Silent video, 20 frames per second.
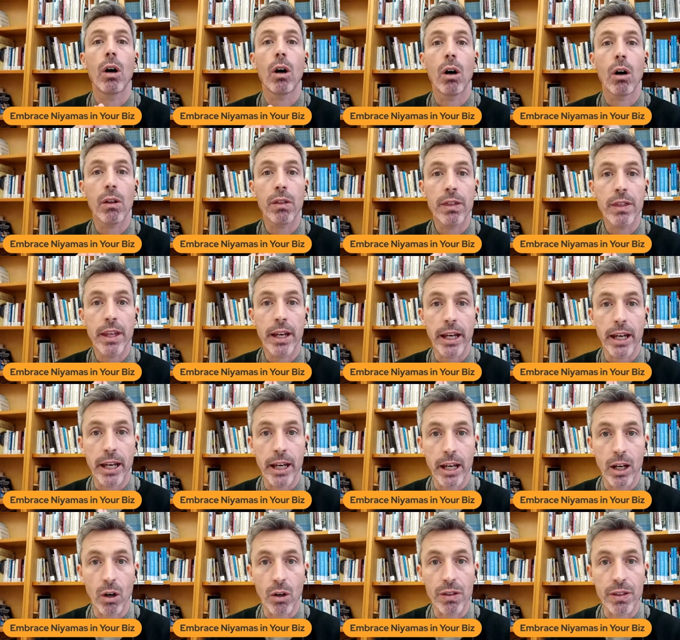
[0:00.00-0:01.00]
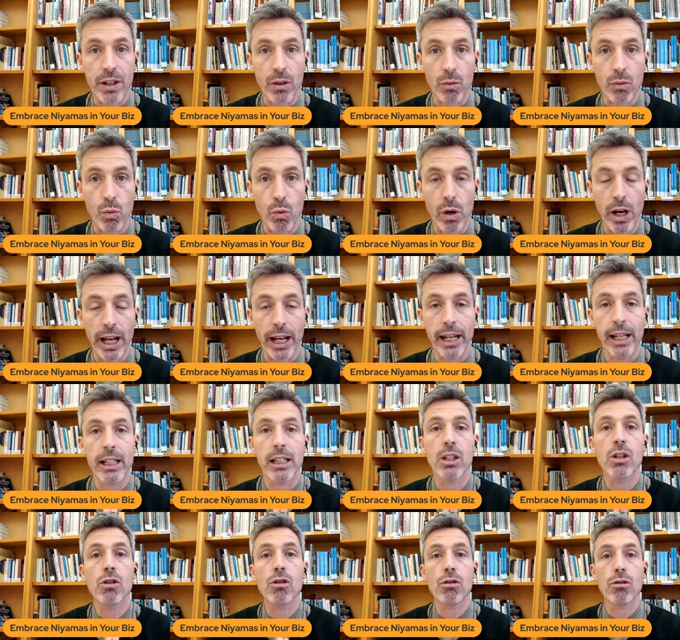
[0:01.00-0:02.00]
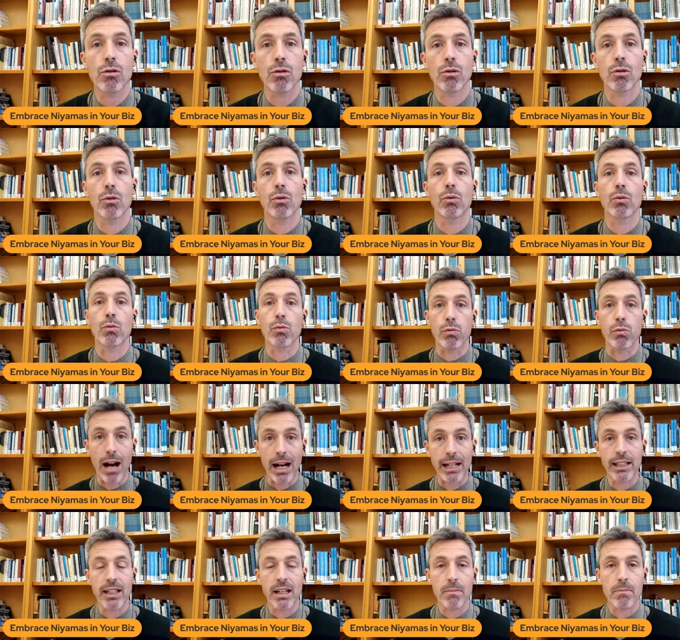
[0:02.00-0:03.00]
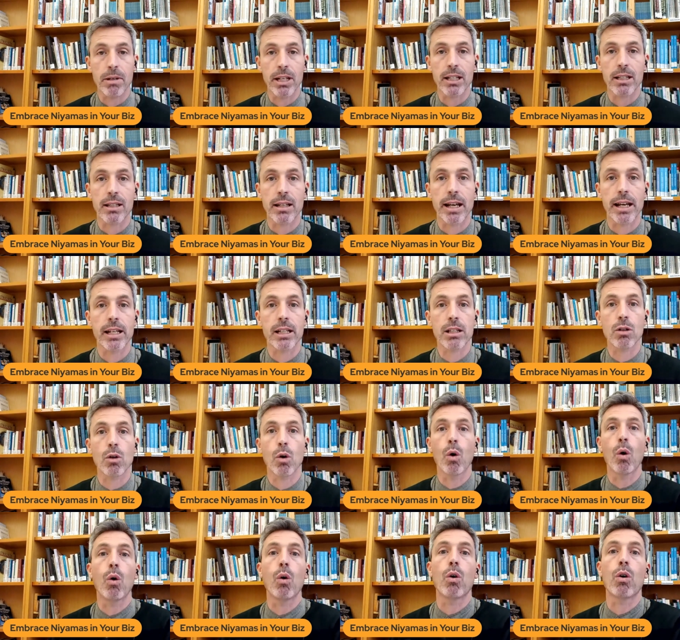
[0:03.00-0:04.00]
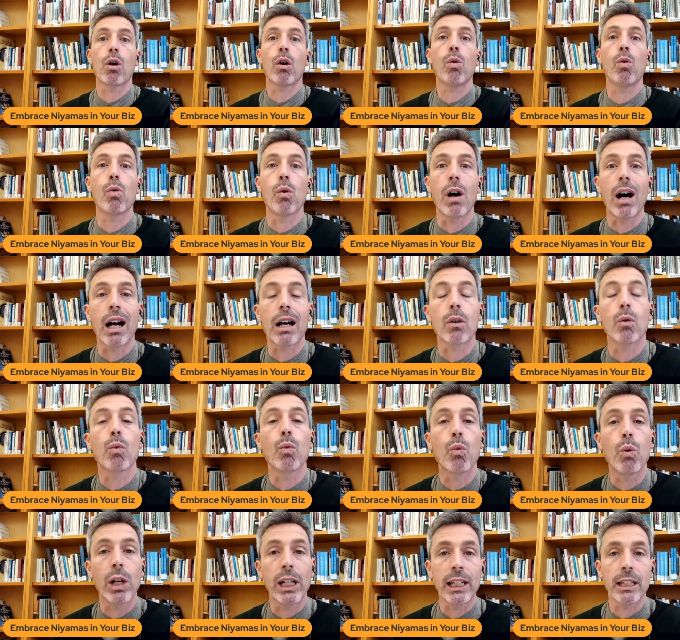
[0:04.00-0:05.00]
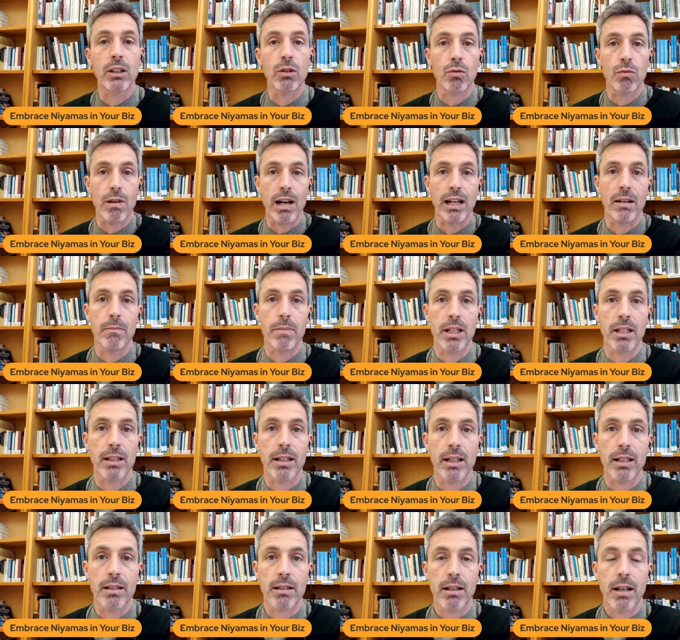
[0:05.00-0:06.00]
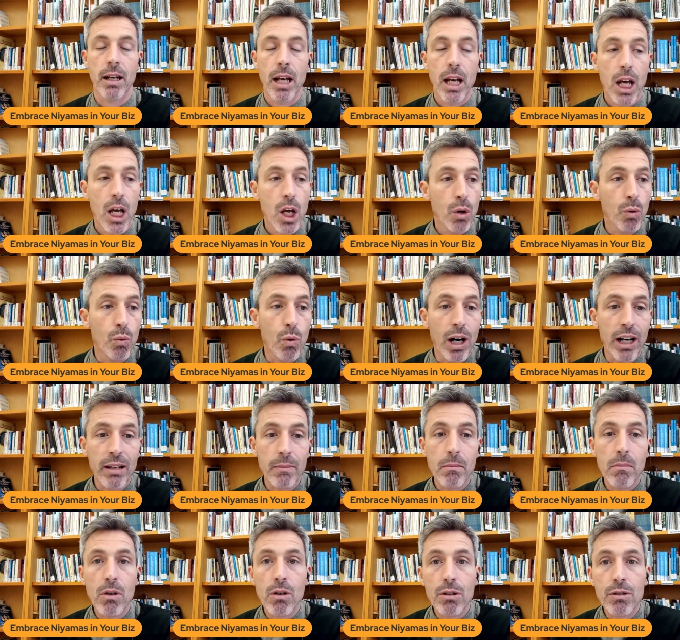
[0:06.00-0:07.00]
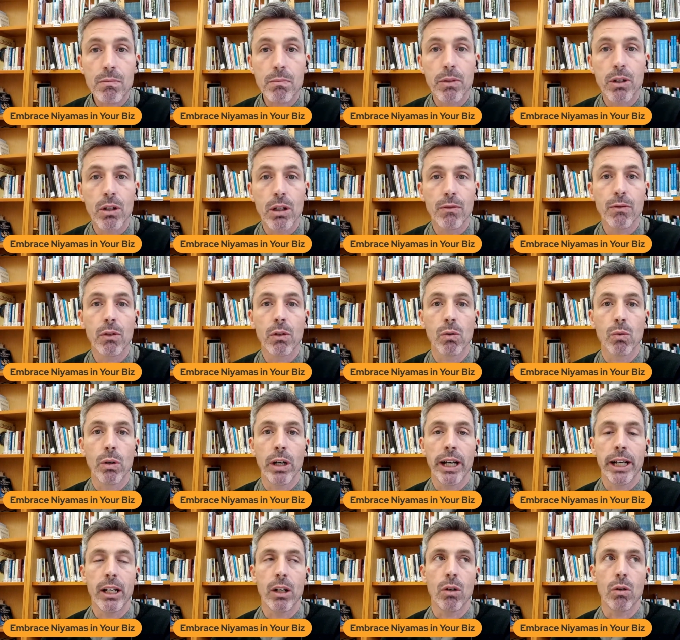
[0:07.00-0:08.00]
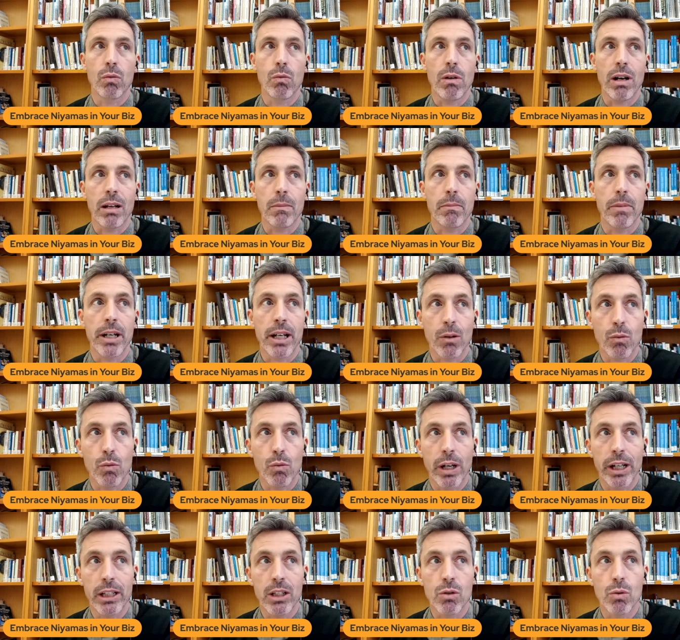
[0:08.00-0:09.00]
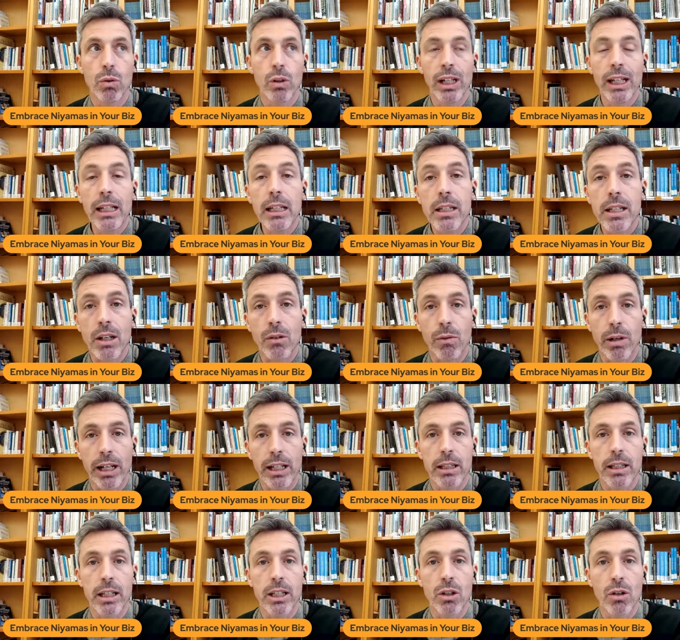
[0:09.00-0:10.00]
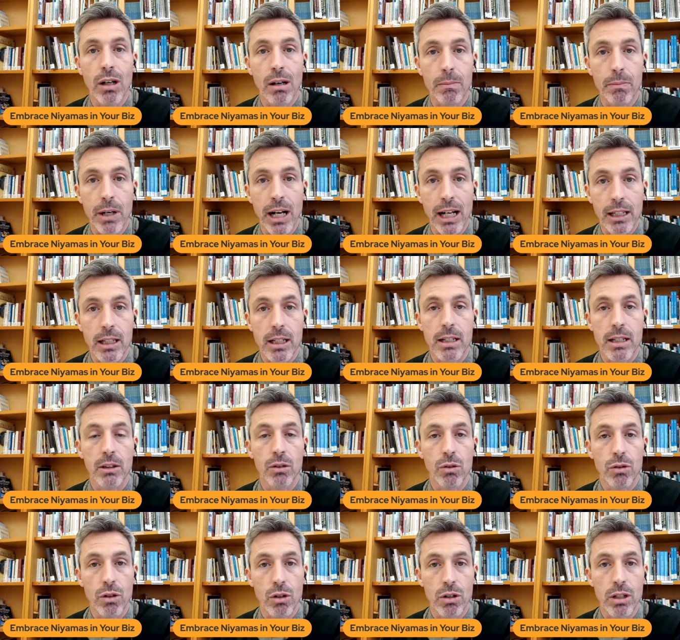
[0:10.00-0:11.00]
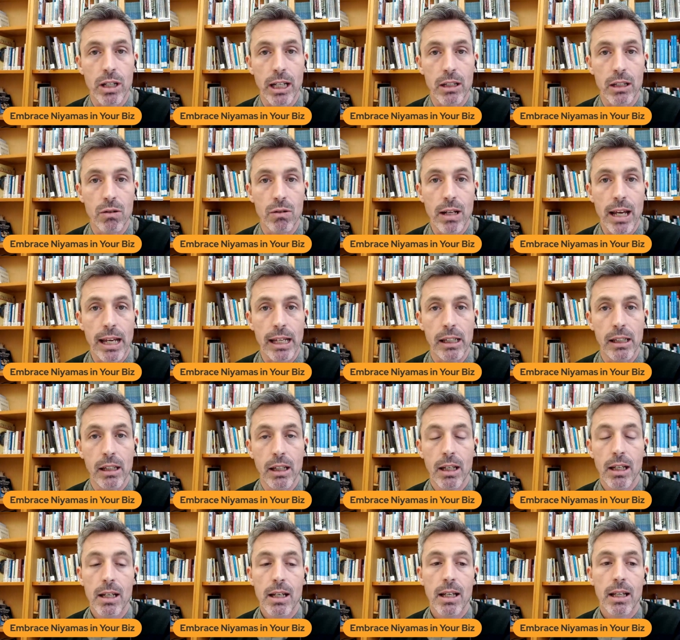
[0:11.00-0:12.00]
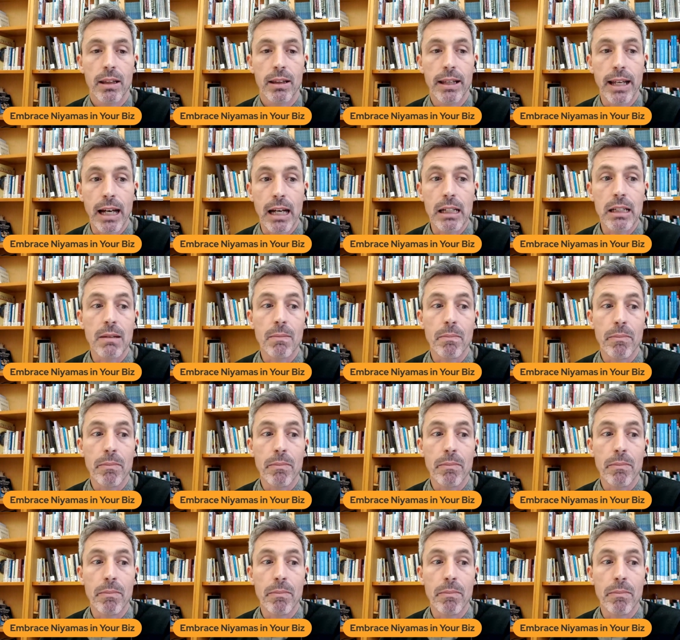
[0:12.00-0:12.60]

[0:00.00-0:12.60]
on the on the way to running a business or who are willing to run a business what a most beautiful way or what a better way to integrate the yoga practice into your day to day than